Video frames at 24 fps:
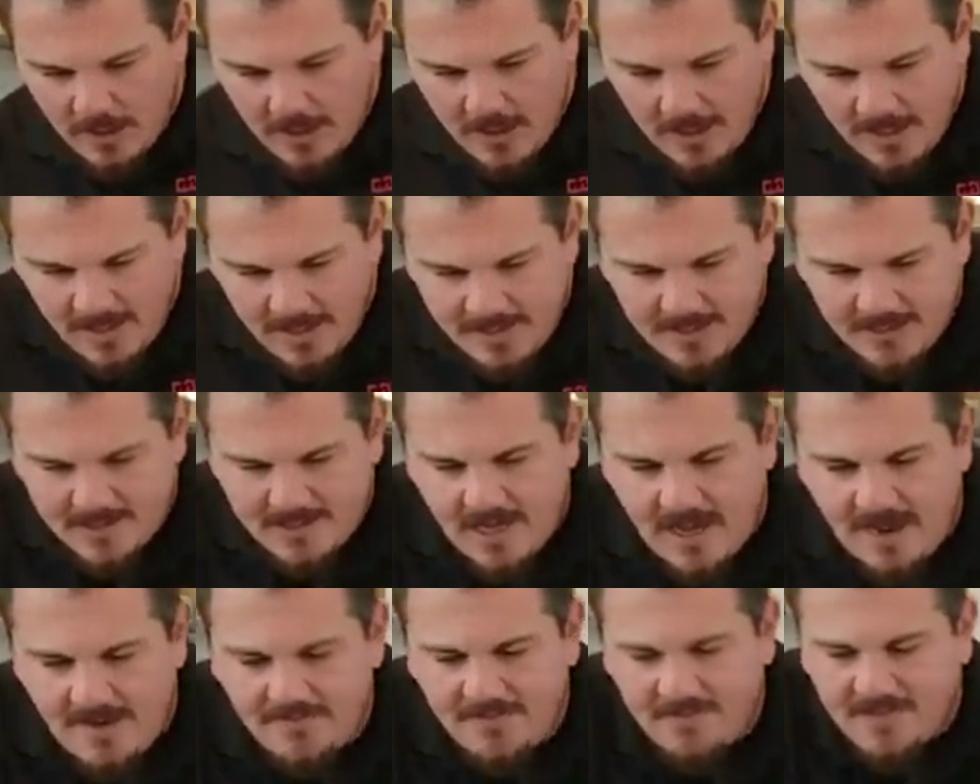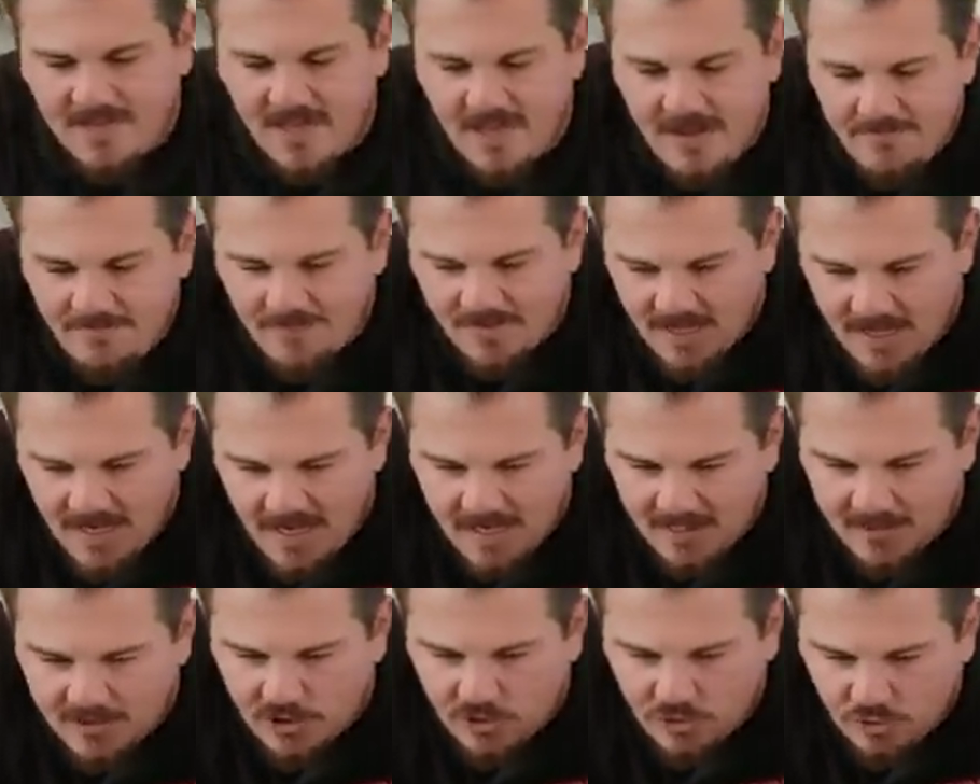It does have safe and
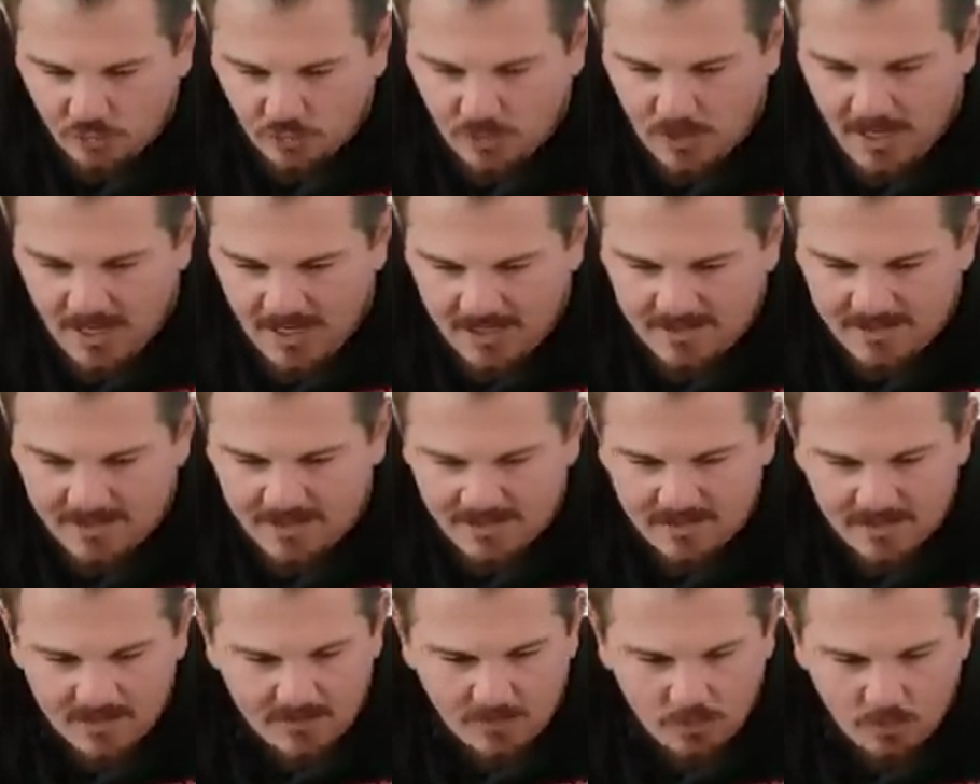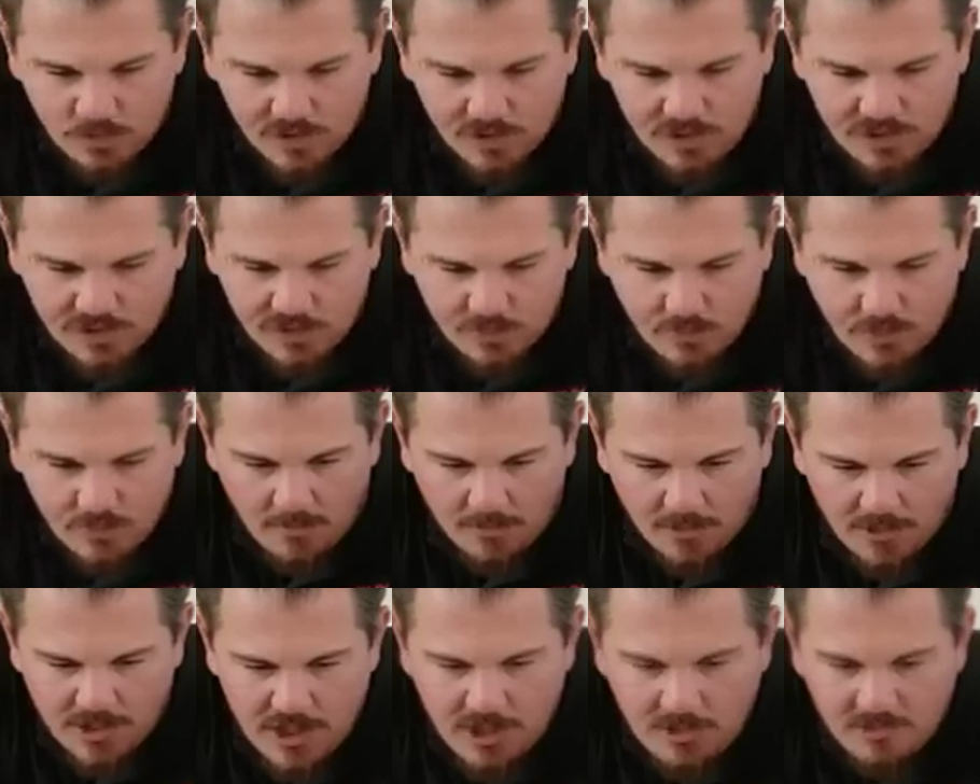AS3X which is what we're
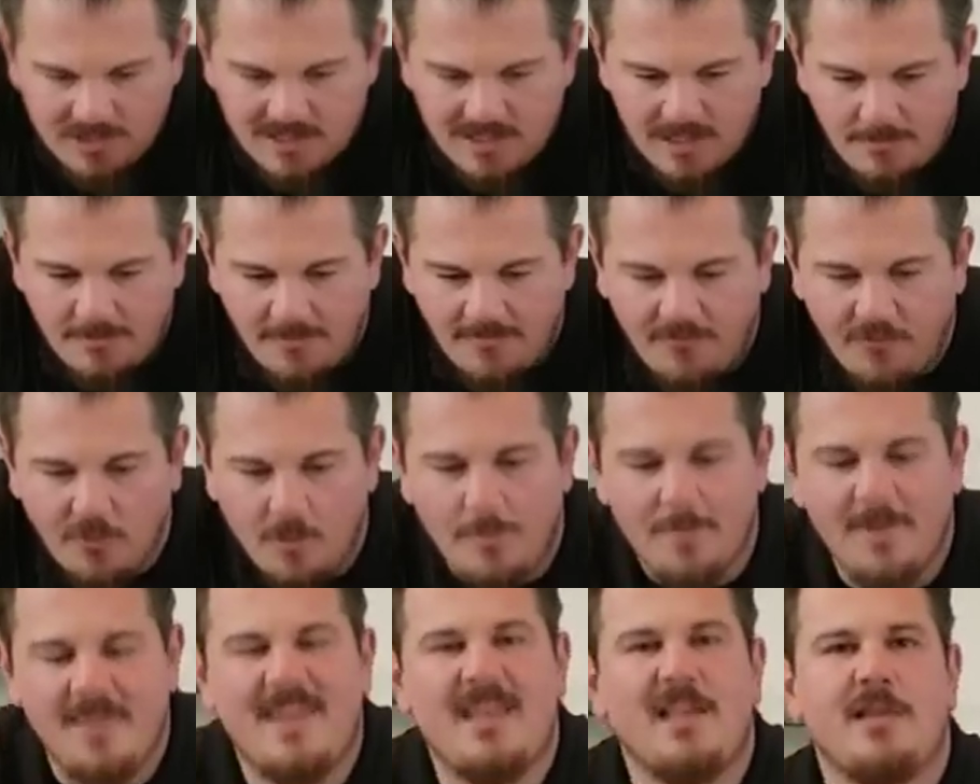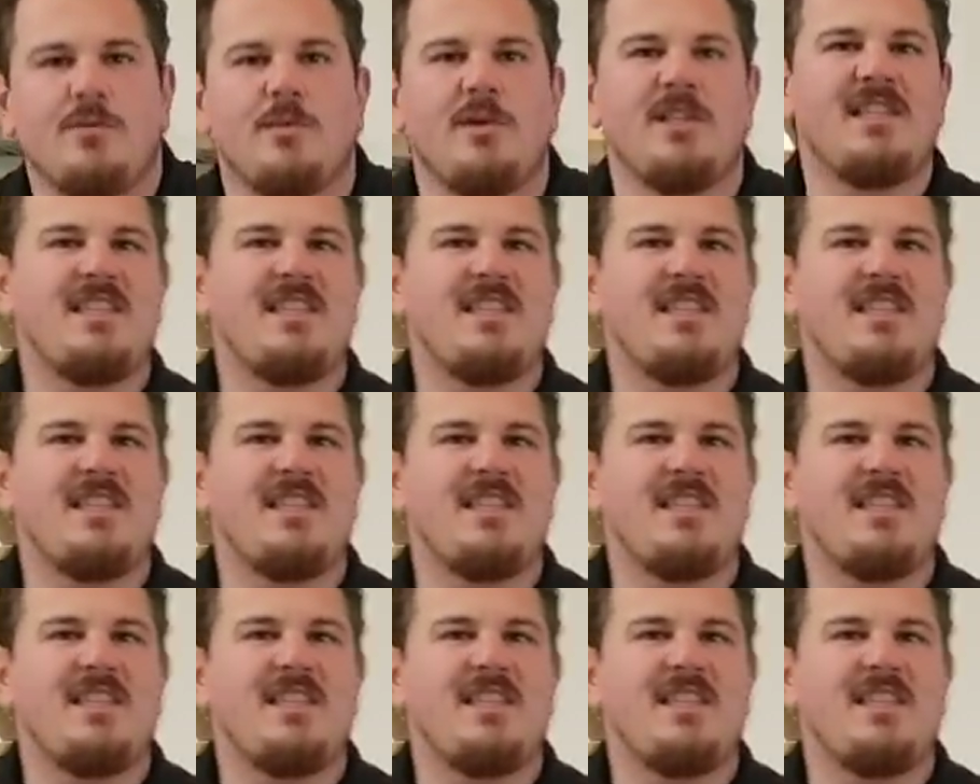used to before, but this one's